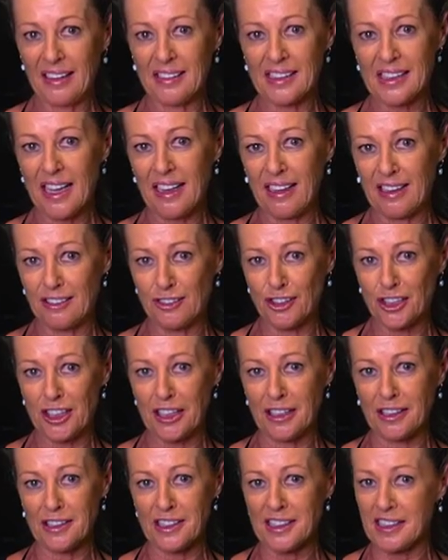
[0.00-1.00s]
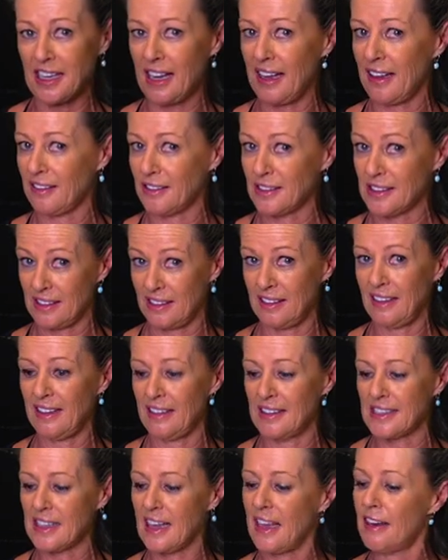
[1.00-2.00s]
it's head, shells, tails.
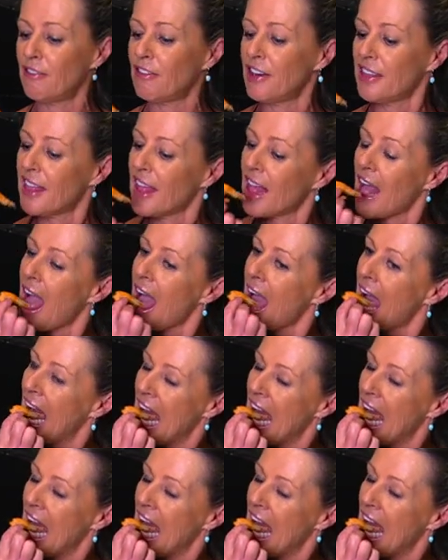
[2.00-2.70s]
It's everything.